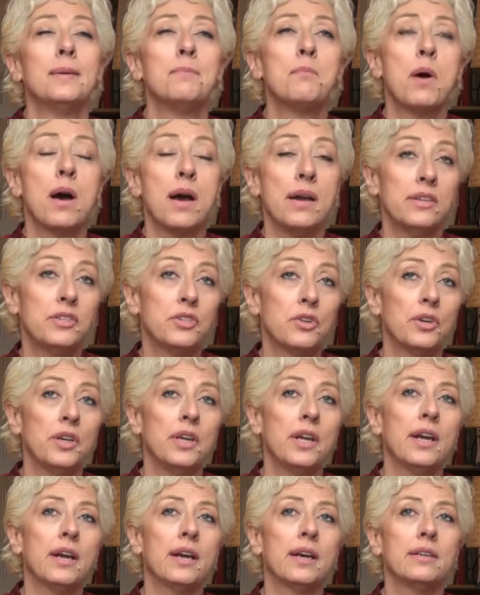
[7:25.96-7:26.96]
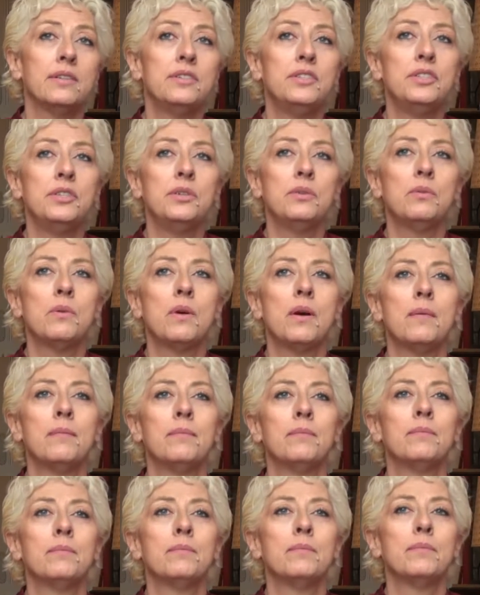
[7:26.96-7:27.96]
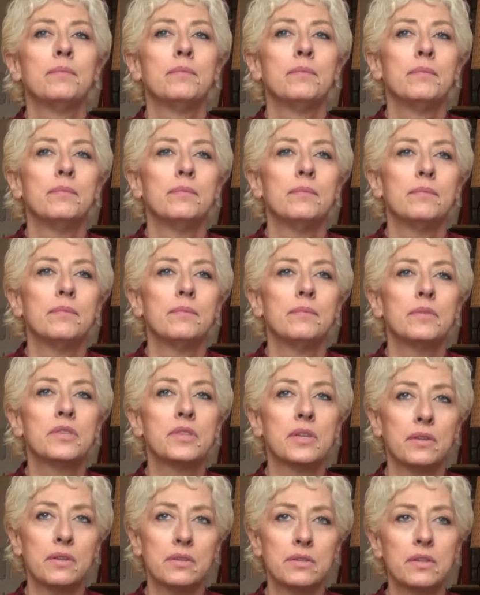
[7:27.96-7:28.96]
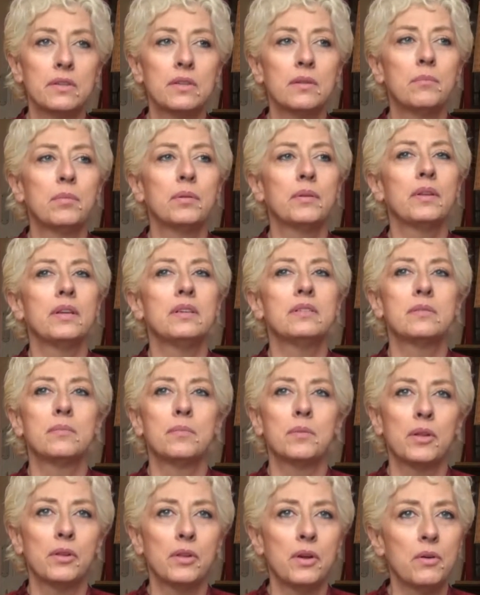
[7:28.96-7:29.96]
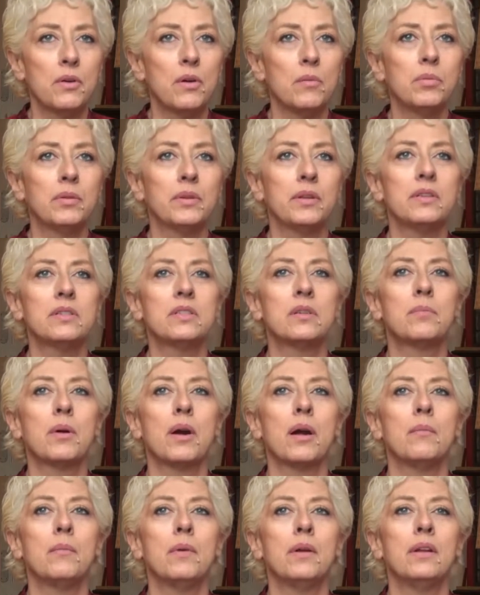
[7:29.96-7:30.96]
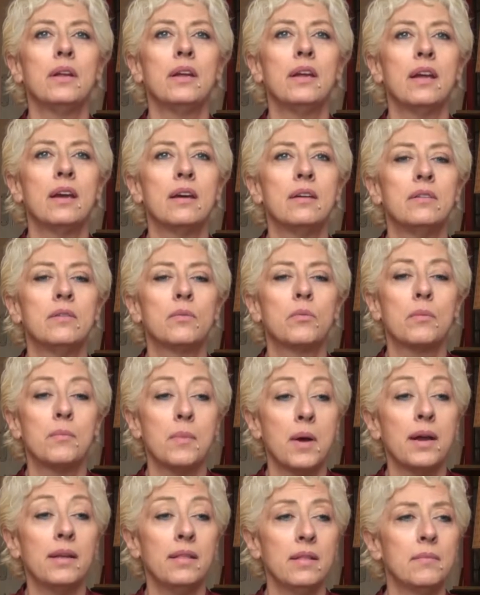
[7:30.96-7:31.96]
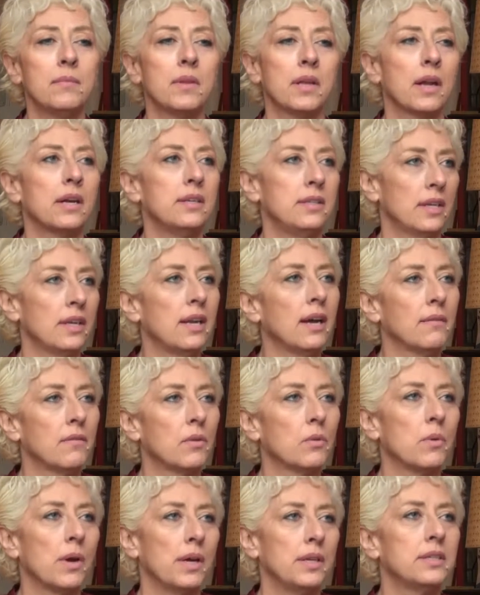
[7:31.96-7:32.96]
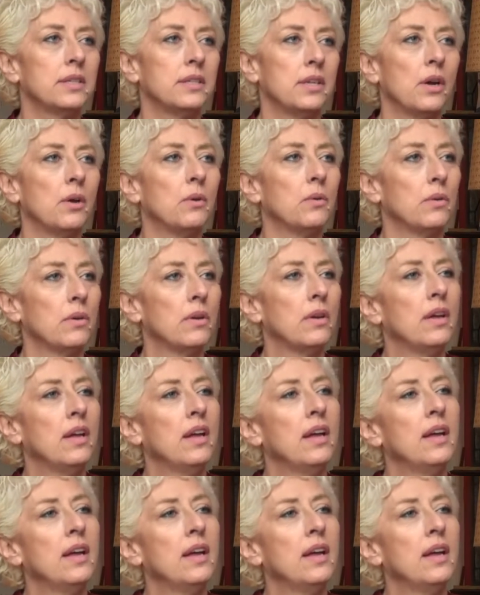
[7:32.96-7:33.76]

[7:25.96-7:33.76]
My attorney had to solicit the local police department and remind them that I did have the right to know.